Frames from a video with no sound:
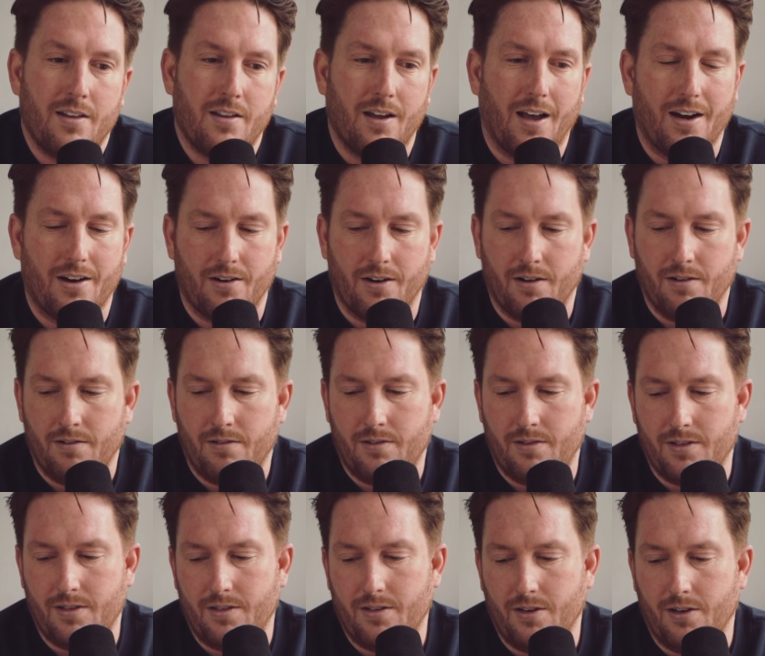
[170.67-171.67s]
I don't know.
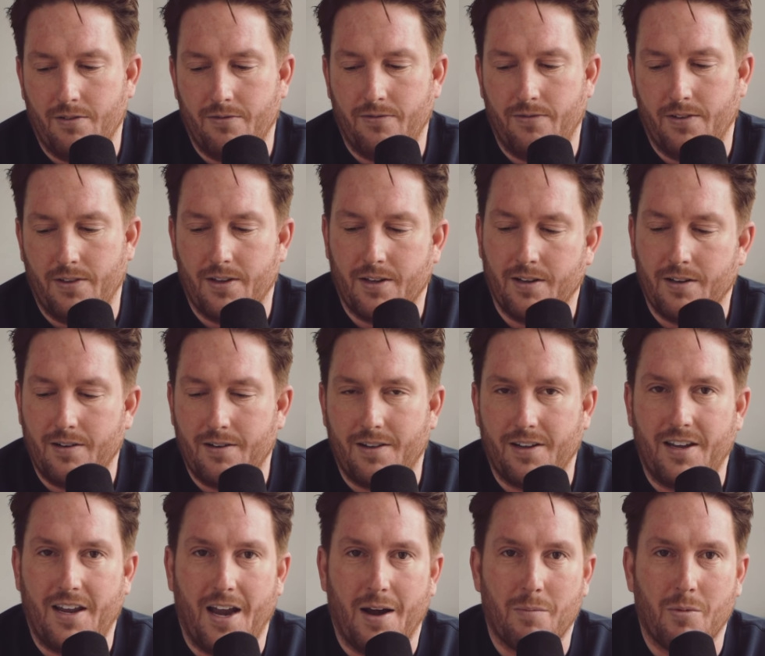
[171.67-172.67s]
The stove and the
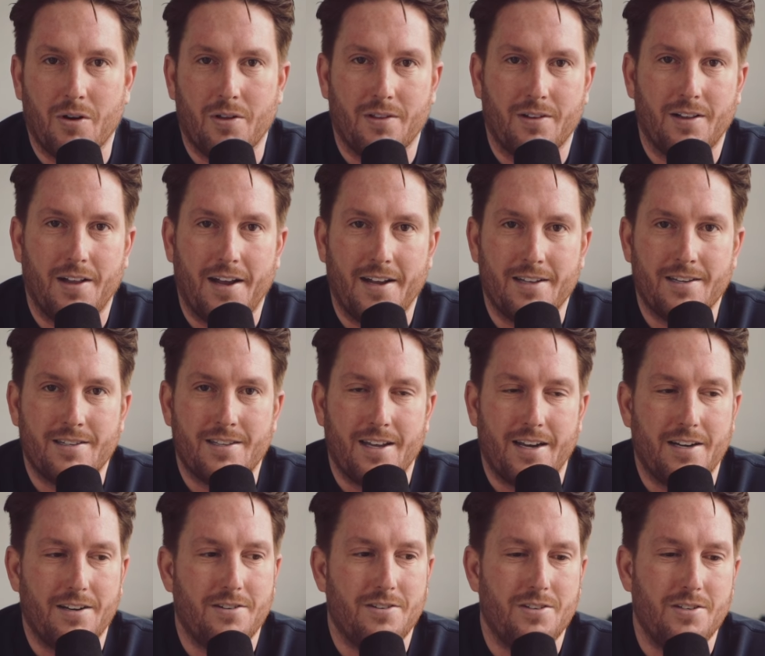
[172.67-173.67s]
camera and the lens,
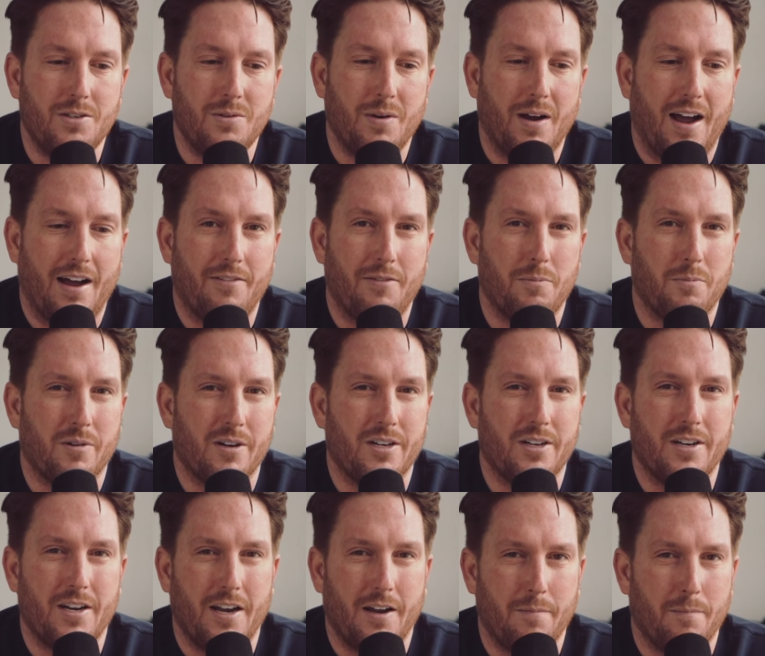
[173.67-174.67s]
they do have a pretty
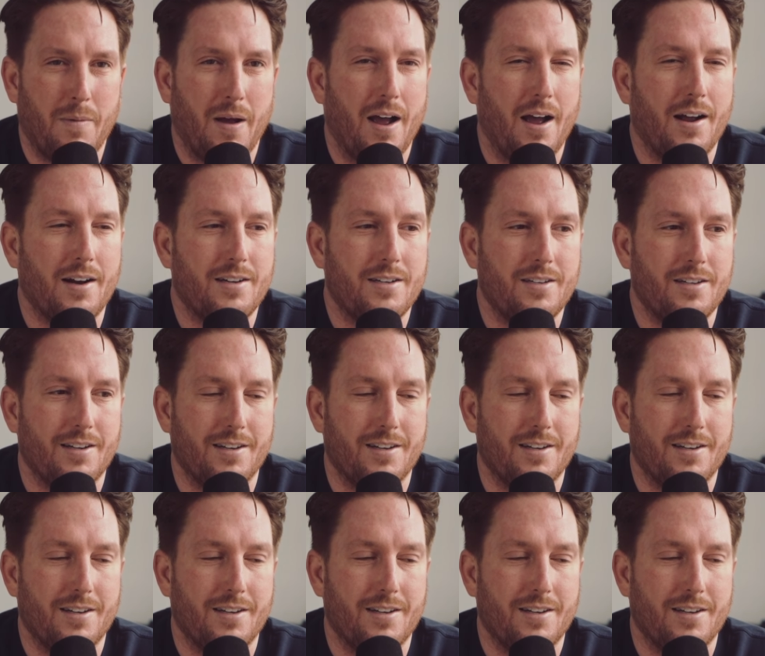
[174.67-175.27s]
good impact.